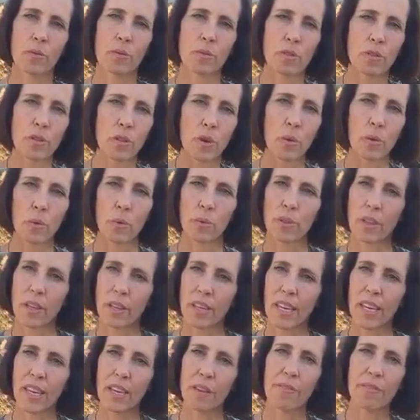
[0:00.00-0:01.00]
So the
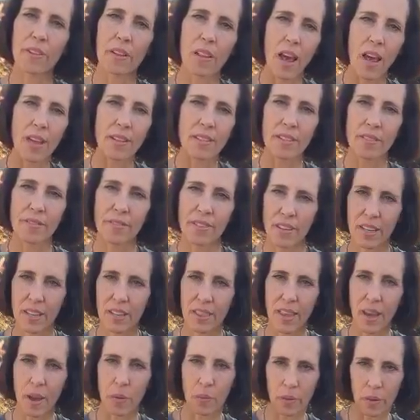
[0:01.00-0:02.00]
key philosophy
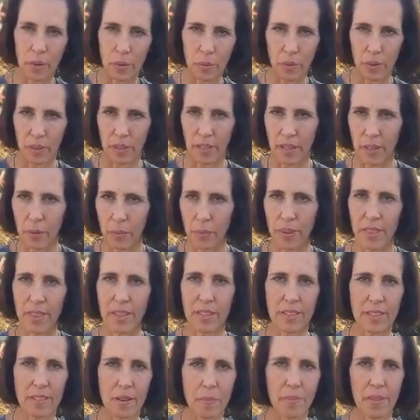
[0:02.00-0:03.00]
that we're working with
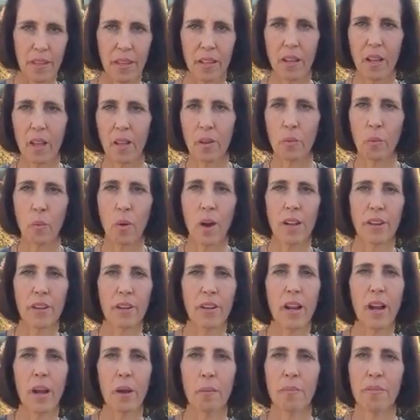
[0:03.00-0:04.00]
is something called
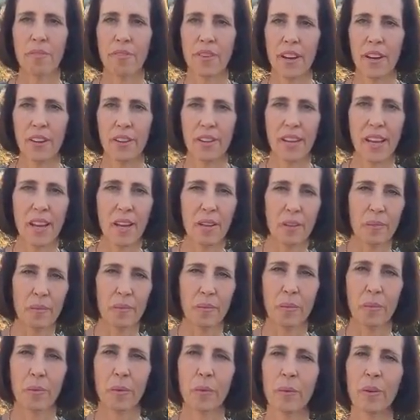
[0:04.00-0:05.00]
water up, fire down.
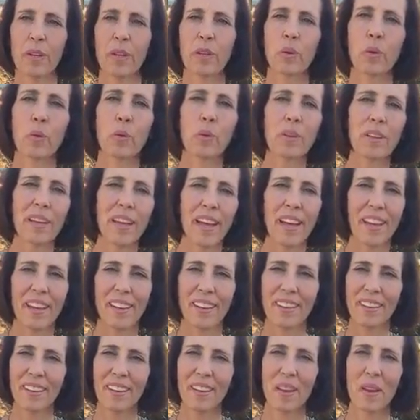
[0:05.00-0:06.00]
We want a cool
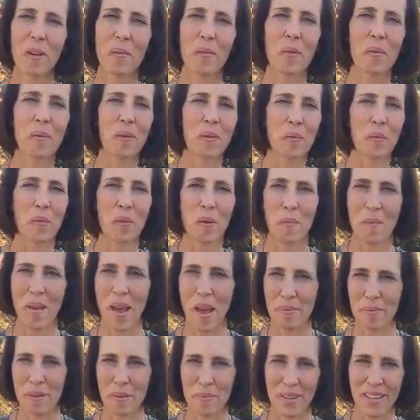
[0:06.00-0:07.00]
head and we want a warm
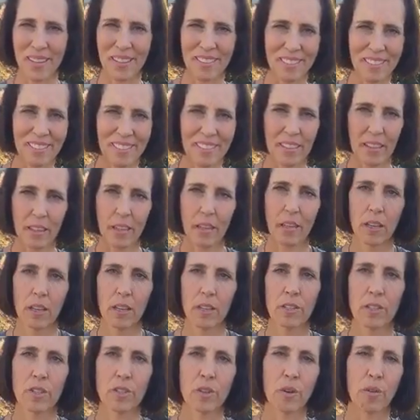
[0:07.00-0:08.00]
abdomen.
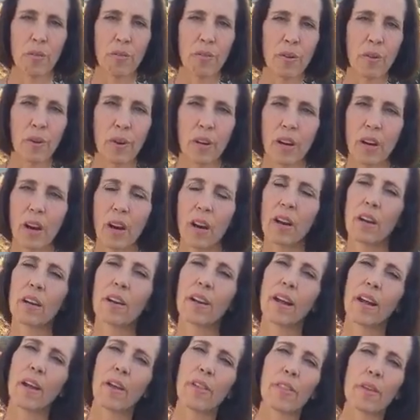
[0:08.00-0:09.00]
So for our
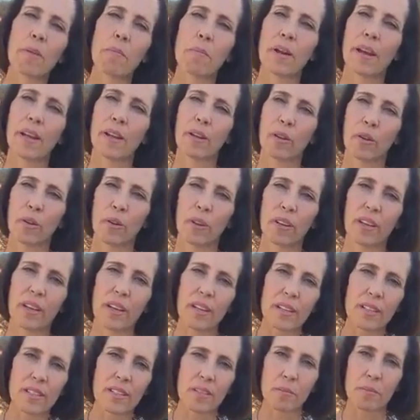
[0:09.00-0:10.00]
healthy
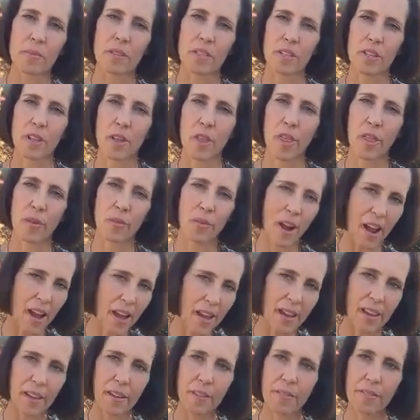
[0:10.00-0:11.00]
microorganisms to
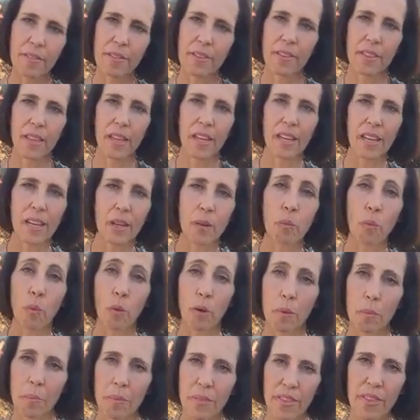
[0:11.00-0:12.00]
thrive, they need
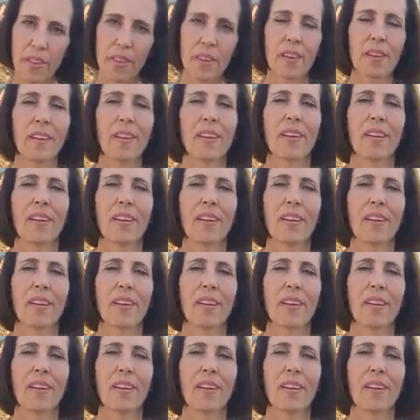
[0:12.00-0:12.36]
warmth,